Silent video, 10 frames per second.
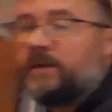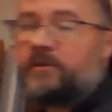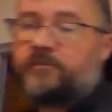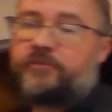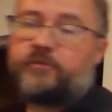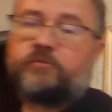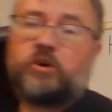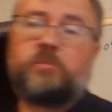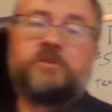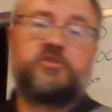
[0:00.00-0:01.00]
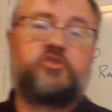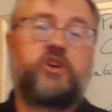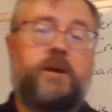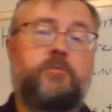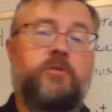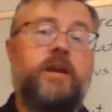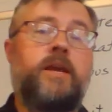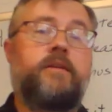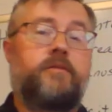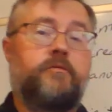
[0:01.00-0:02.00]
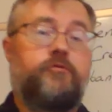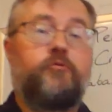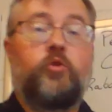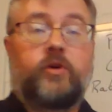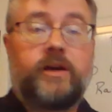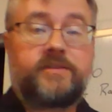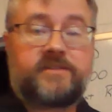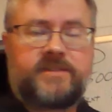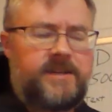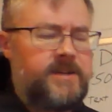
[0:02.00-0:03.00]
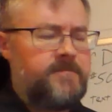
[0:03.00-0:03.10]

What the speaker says: bit of Romans chapter 8 for us.